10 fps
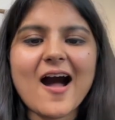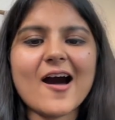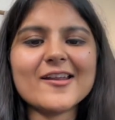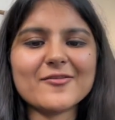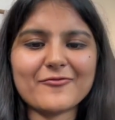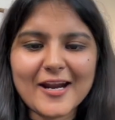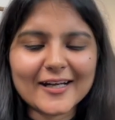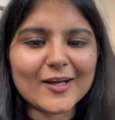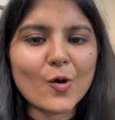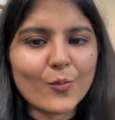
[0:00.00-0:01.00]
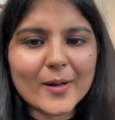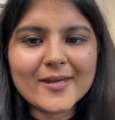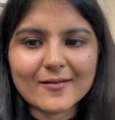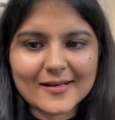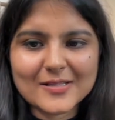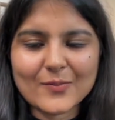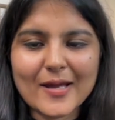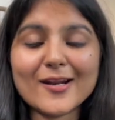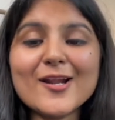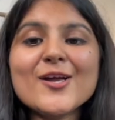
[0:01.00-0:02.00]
are reflecting over here as well.